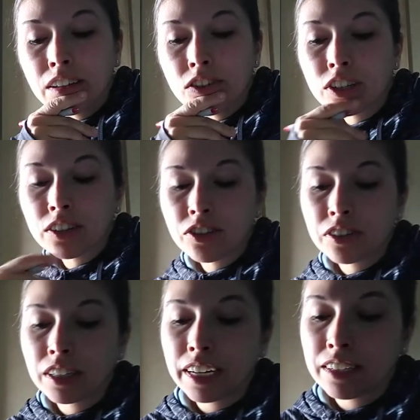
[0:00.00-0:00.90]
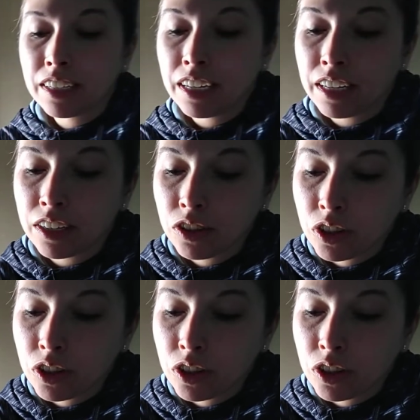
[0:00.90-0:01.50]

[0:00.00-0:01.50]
Chester liked to eat his